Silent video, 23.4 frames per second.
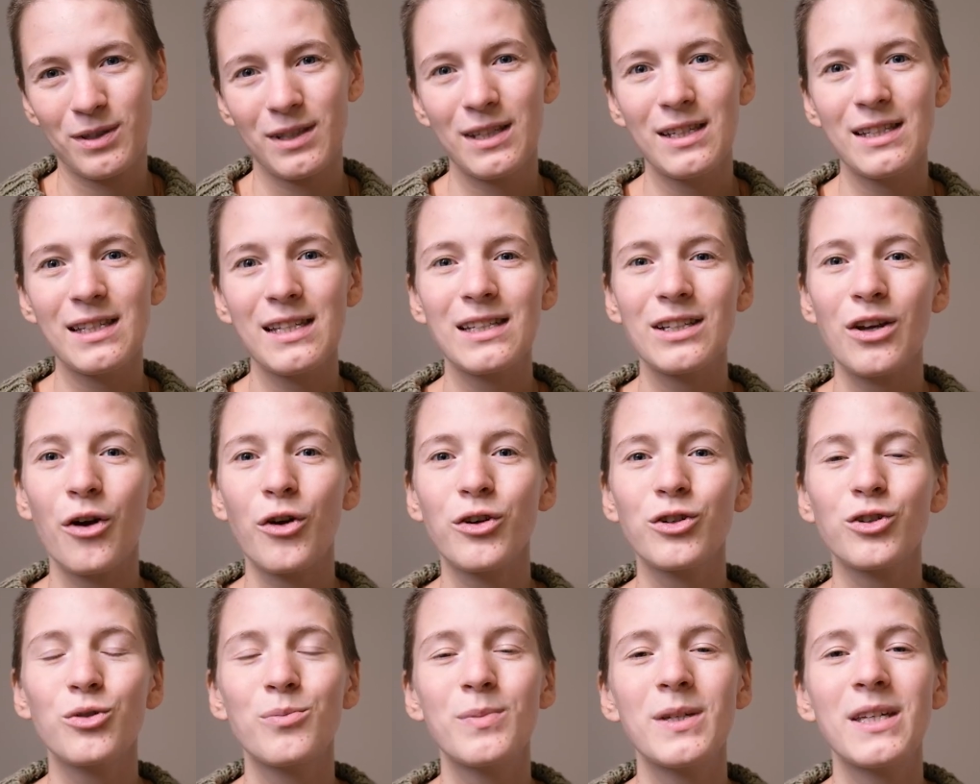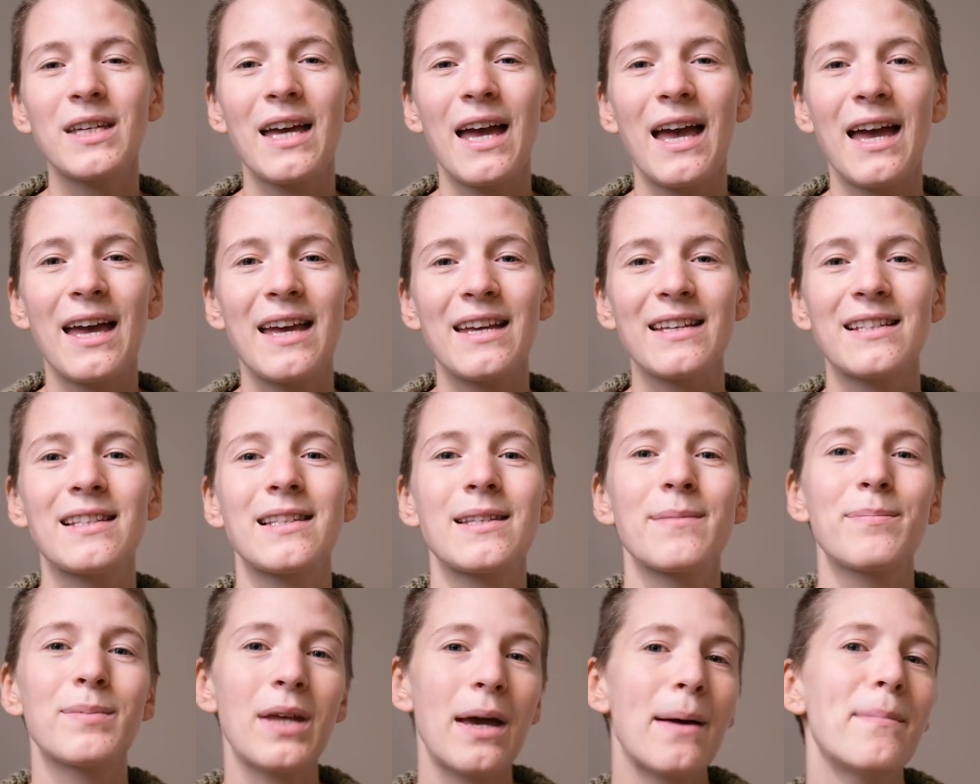This is going to be a
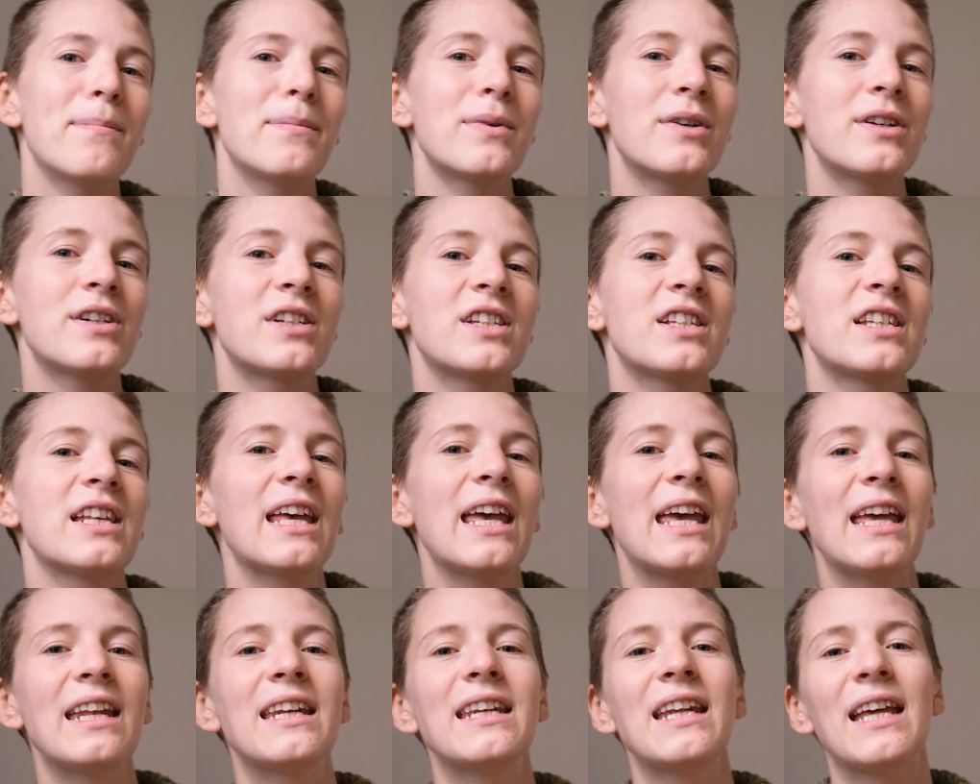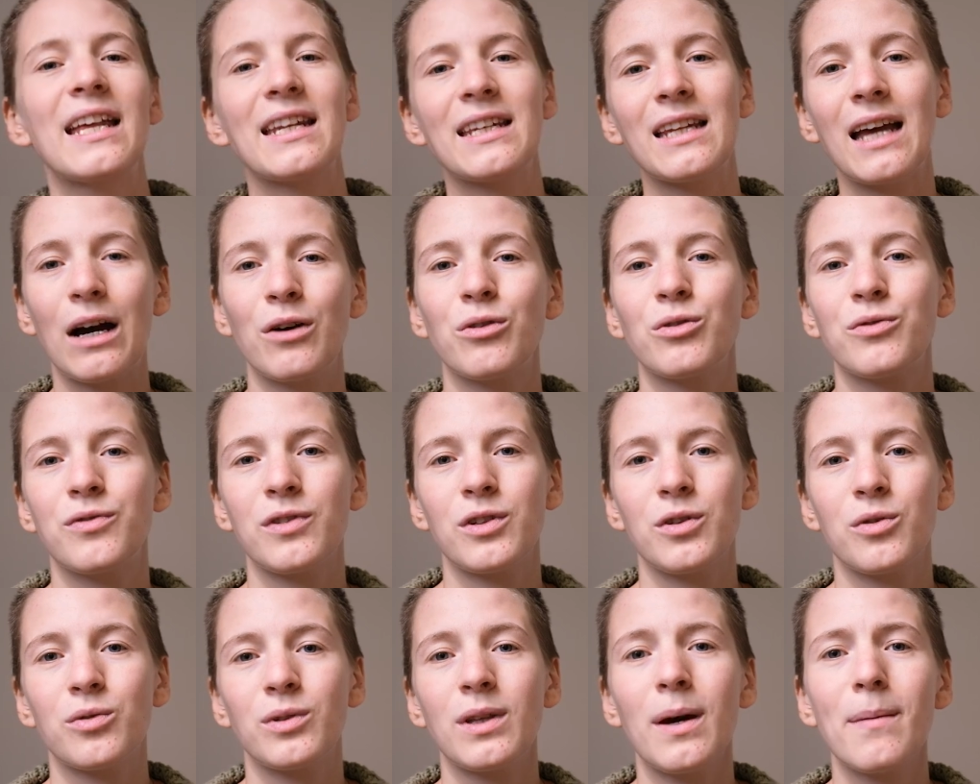September's in and out
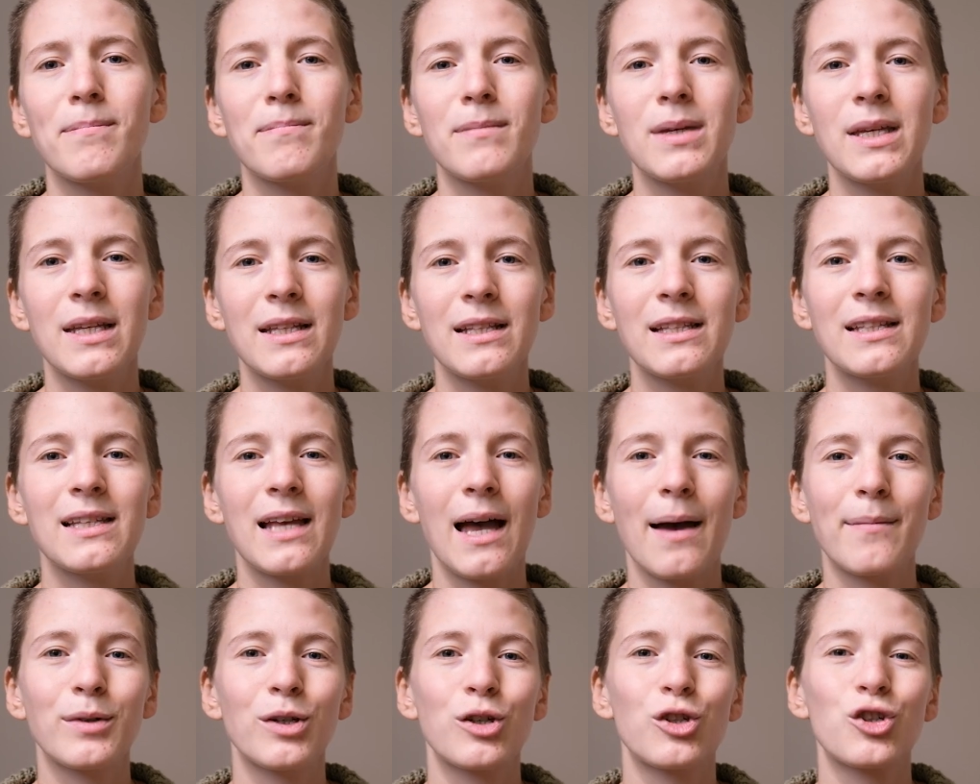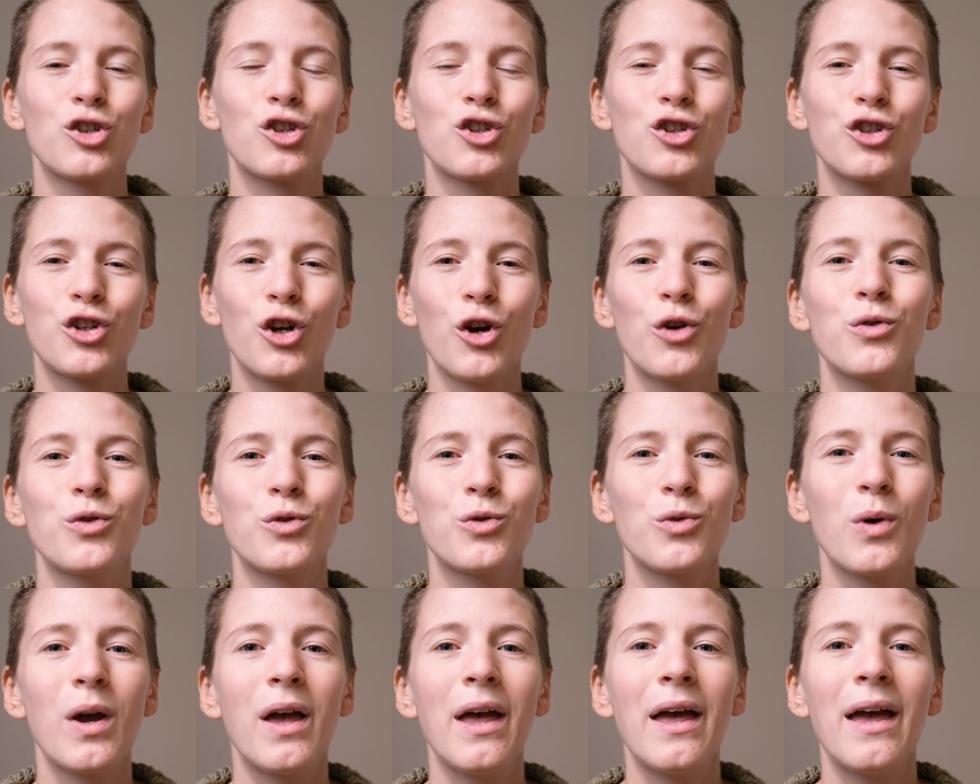video. That means I'm gonna show
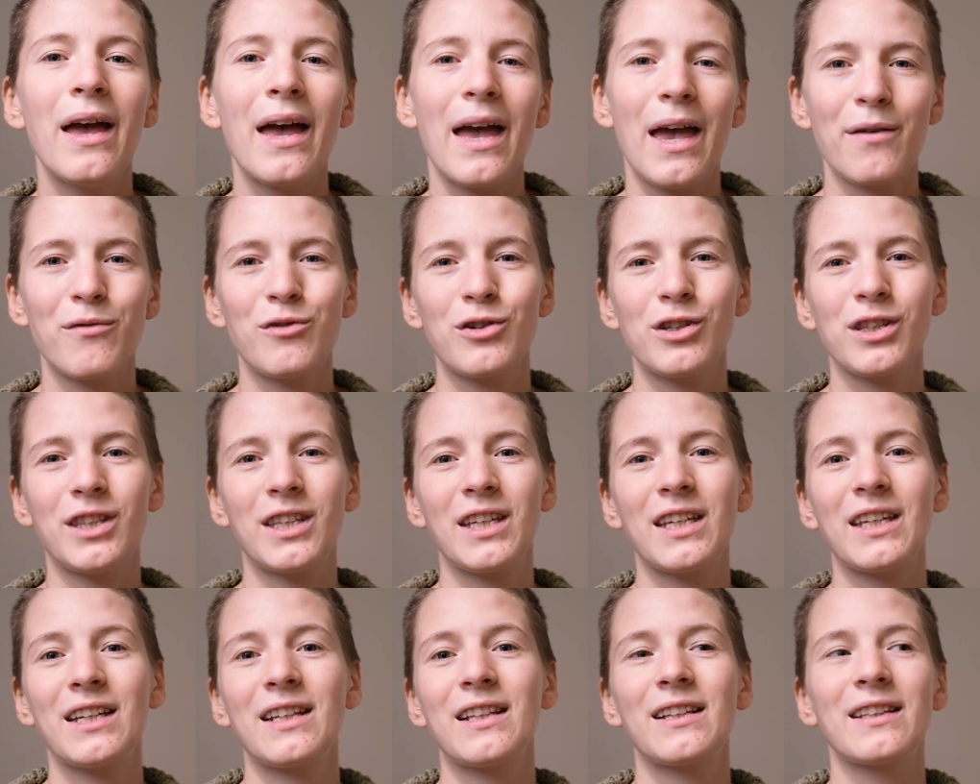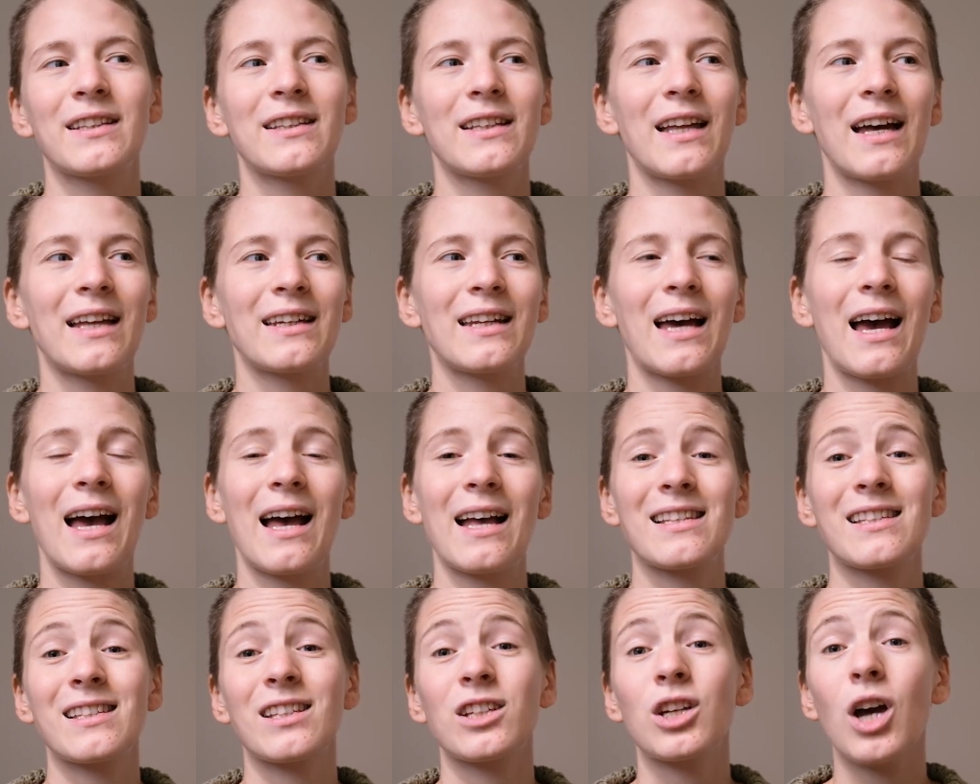you everything that
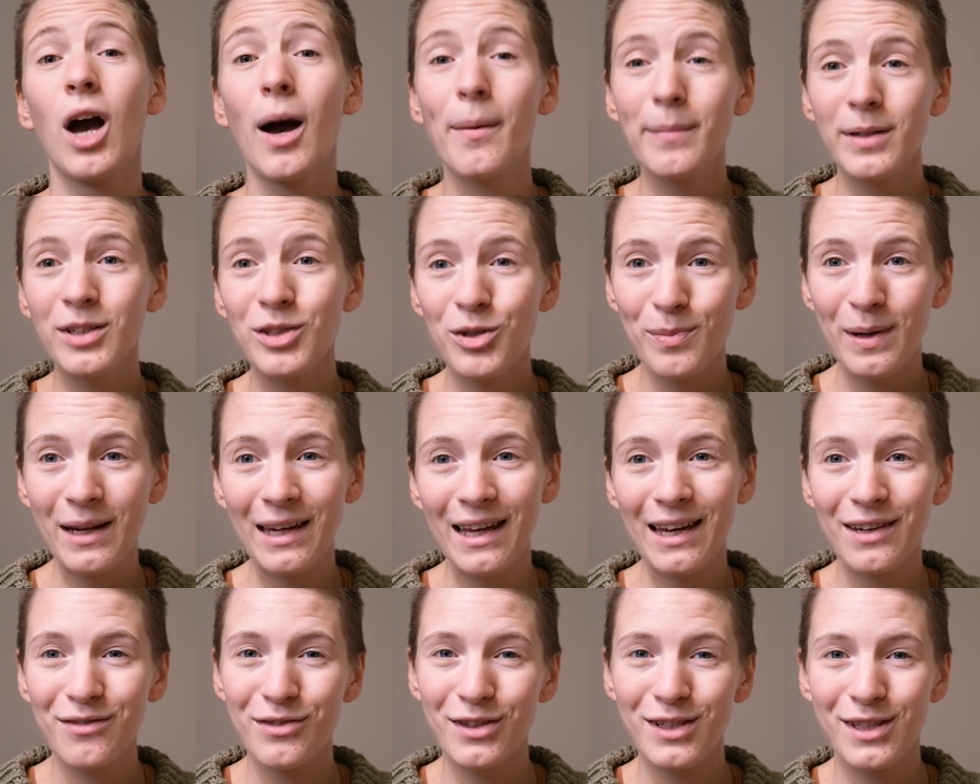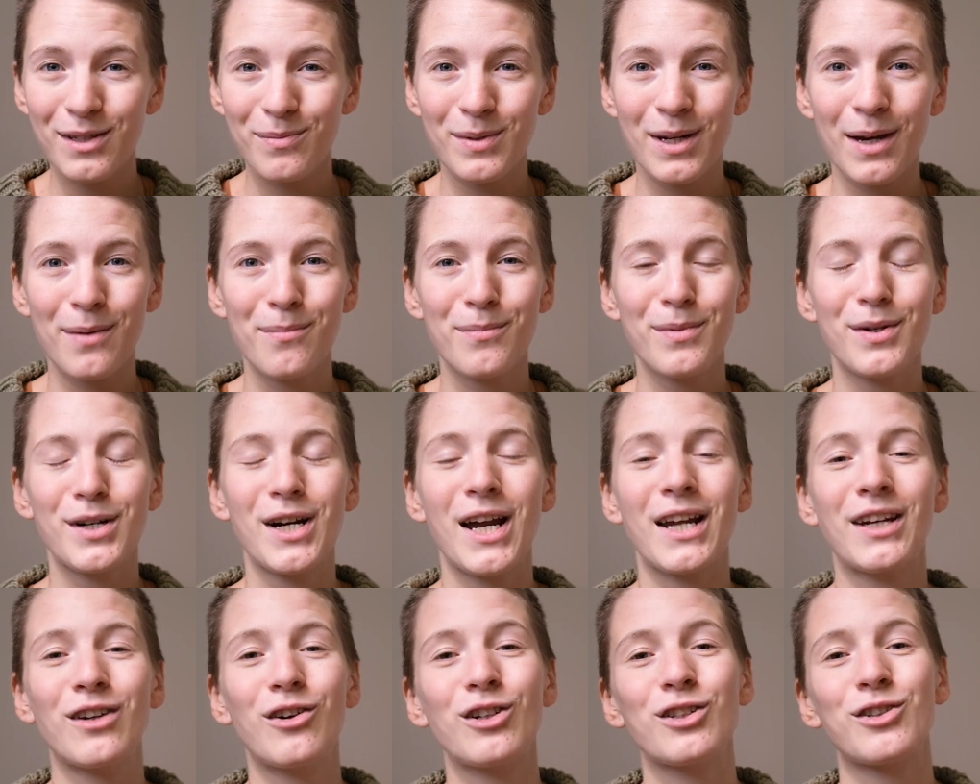has come into my life in September
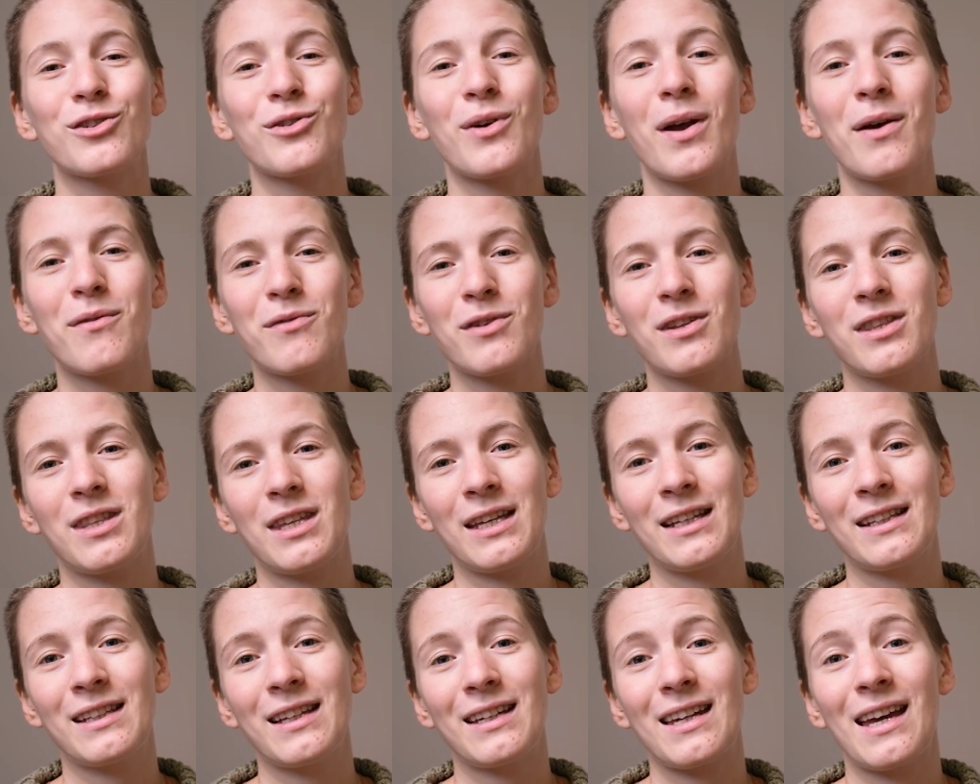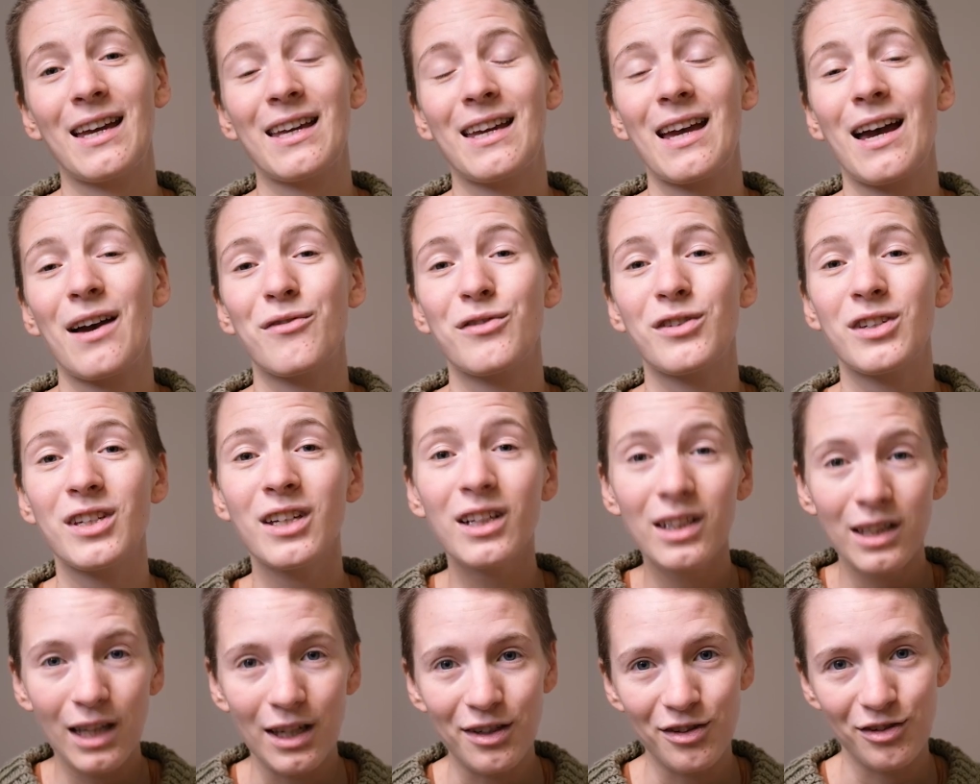and also everything that I have
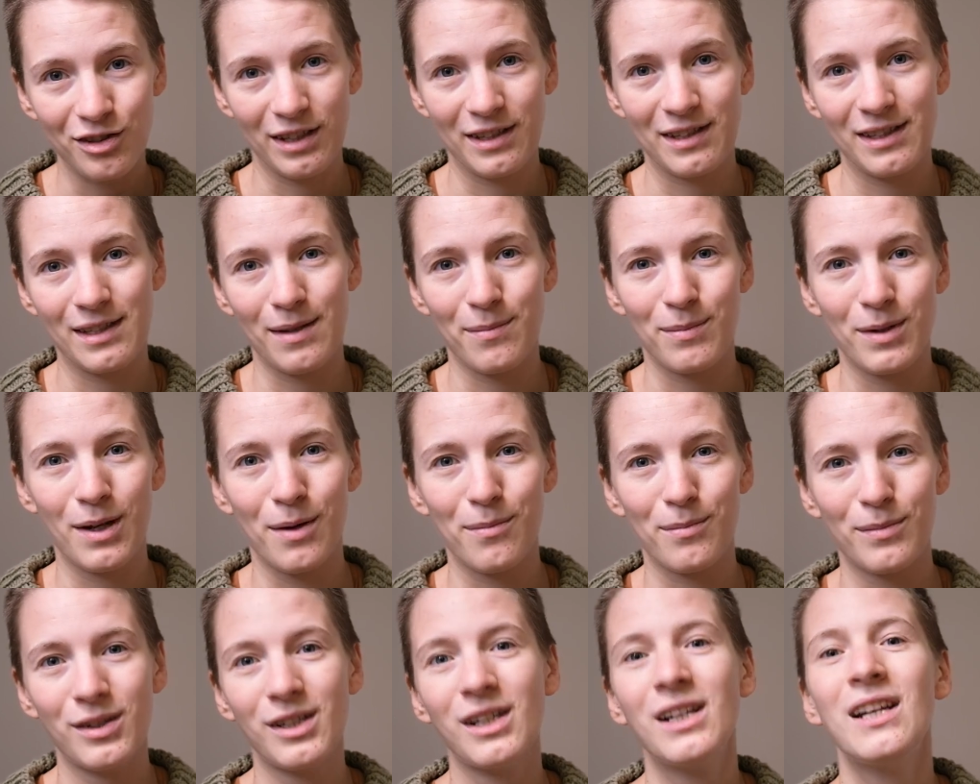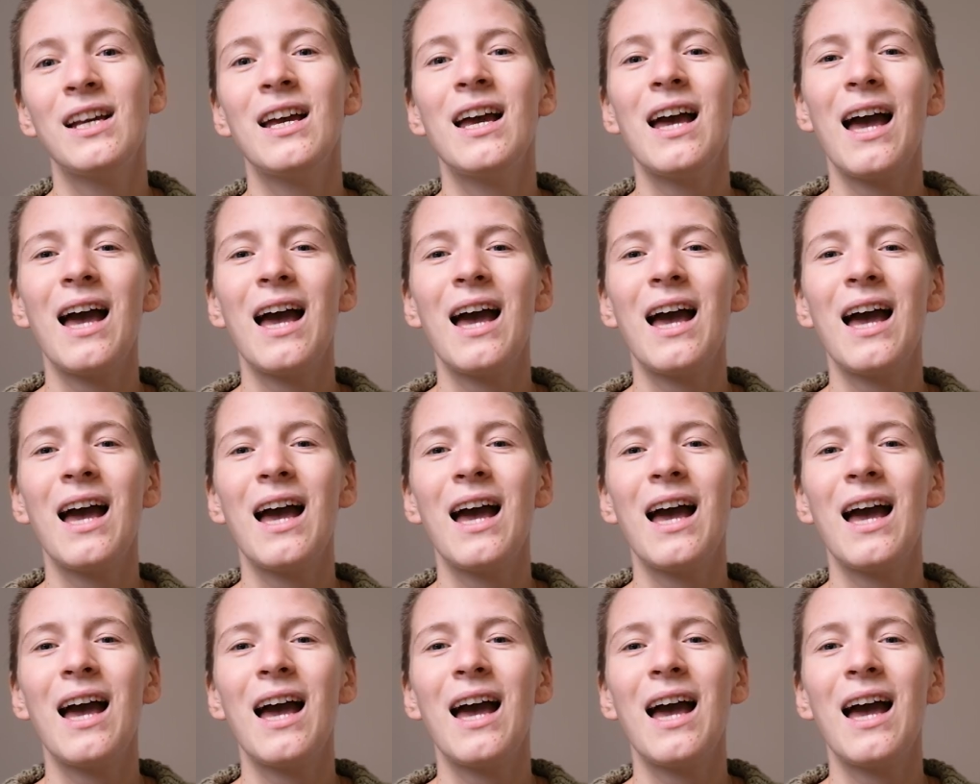decluttered in September.